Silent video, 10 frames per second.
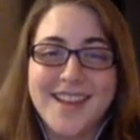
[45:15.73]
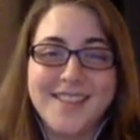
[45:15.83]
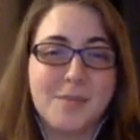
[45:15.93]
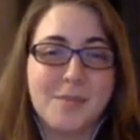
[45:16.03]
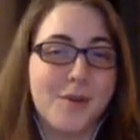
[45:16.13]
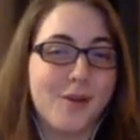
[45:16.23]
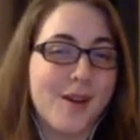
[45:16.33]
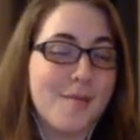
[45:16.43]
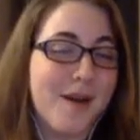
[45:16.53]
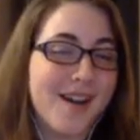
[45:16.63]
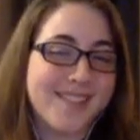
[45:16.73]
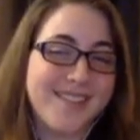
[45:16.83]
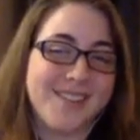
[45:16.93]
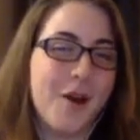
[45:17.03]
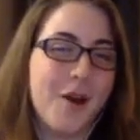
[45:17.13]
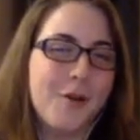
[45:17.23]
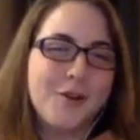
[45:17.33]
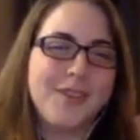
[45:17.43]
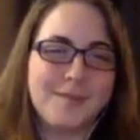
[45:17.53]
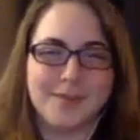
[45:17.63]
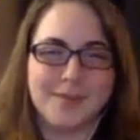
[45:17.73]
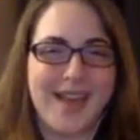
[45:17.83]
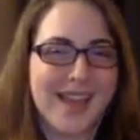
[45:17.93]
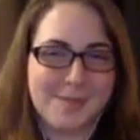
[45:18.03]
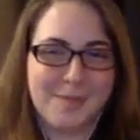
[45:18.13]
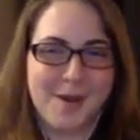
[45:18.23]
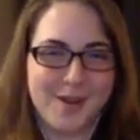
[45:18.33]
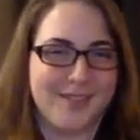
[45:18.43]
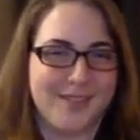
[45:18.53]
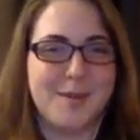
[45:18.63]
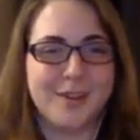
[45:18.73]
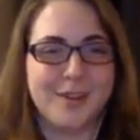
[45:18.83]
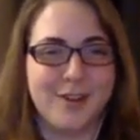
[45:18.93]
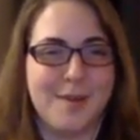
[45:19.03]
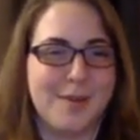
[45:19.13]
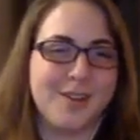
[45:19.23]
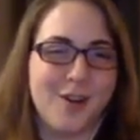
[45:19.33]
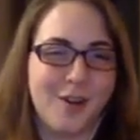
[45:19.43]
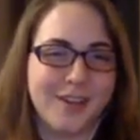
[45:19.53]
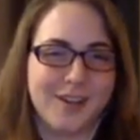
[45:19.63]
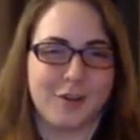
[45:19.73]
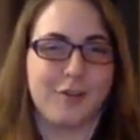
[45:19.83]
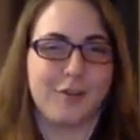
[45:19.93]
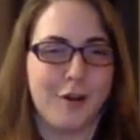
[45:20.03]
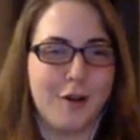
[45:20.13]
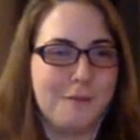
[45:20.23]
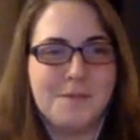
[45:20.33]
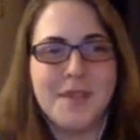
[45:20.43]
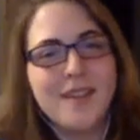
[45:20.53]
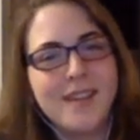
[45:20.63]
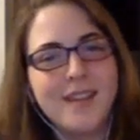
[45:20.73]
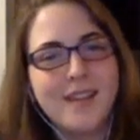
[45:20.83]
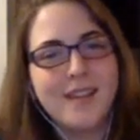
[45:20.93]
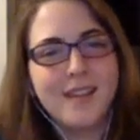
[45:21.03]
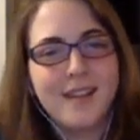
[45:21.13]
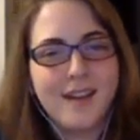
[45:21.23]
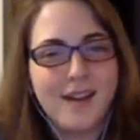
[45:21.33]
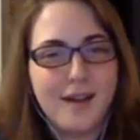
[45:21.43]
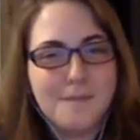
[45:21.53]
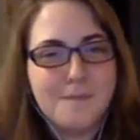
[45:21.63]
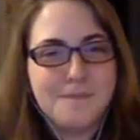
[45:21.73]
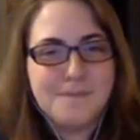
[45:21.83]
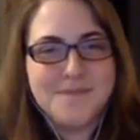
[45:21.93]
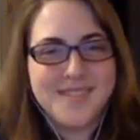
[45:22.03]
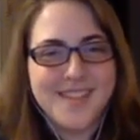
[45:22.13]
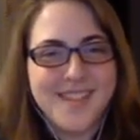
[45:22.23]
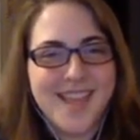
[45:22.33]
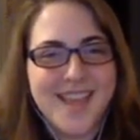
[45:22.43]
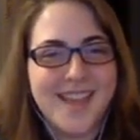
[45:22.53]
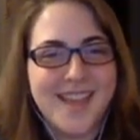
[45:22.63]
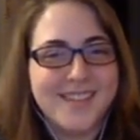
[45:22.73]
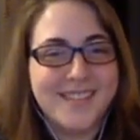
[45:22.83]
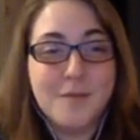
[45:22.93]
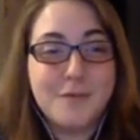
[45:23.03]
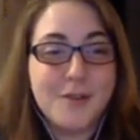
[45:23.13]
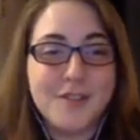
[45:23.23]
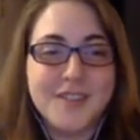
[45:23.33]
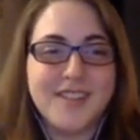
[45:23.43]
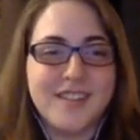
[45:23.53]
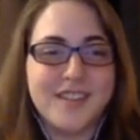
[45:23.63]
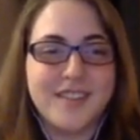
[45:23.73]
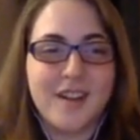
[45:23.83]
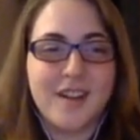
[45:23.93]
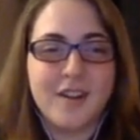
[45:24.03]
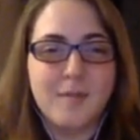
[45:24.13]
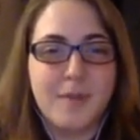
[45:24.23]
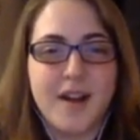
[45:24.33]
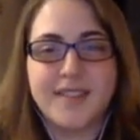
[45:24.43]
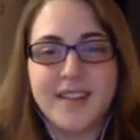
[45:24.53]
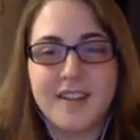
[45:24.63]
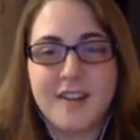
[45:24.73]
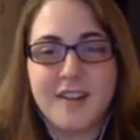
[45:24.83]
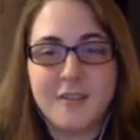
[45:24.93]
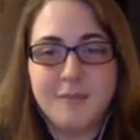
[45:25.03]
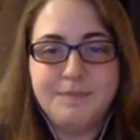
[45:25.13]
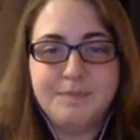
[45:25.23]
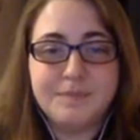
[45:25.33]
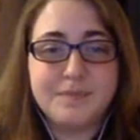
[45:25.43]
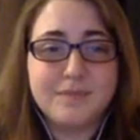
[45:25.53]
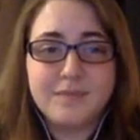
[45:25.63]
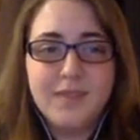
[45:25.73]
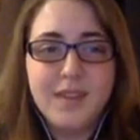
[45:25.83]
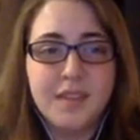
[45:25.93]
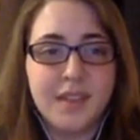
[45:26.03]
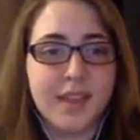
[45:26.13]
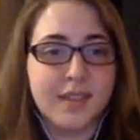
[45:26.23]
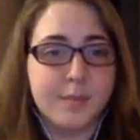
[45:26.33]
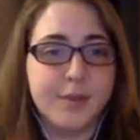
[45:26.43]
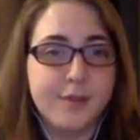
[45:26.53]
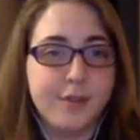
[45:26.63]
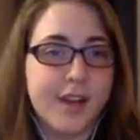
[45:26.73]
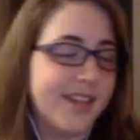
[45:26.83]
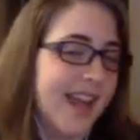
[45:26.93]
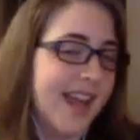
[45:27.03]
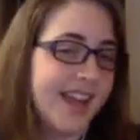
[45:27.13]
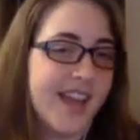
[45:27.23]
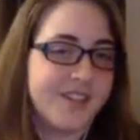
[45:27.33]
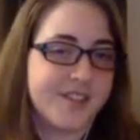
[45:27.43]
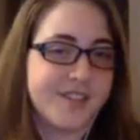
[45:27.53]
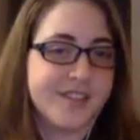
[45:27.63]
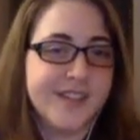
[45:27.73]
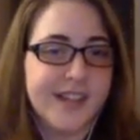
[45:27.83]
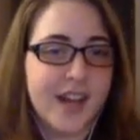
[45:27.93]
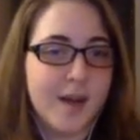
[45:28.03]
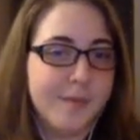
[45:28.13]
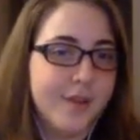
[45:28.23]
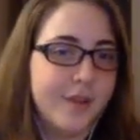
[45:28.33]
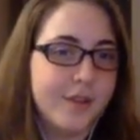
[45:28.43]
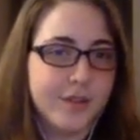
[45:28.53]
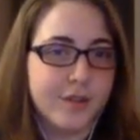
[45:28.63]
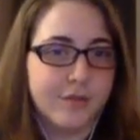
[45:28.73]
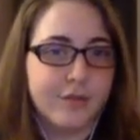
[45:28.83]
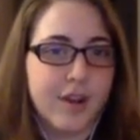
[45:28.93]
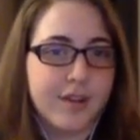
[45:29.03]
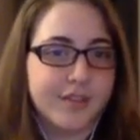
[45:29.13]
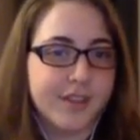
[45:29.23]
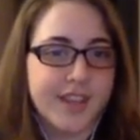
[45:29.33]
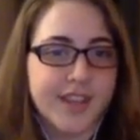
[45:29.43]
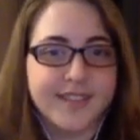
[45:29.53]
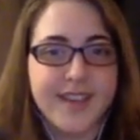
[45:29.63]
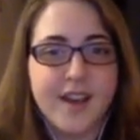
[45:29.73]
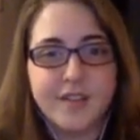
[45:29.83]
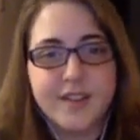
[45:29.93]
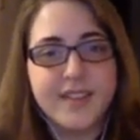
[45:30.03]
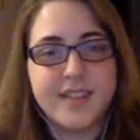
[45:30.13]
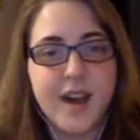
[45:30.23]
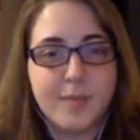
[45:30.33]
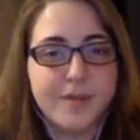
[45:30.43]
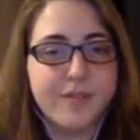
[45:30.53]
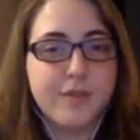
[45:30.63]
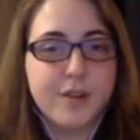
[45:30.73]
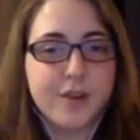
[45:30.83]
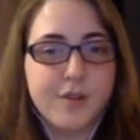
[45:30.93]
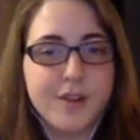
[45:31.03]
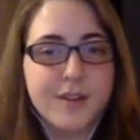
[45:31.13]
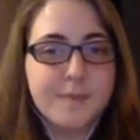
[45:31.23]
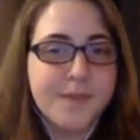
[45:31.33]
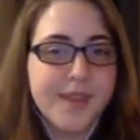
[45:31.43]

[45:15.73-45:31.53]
the program boxed a totally blank part of the spectrogram and called it a crow. And some vocalizations aren't boxed at all, like the blue-gray gnatcatcher, sort of rough-looking sound at the top of the recording.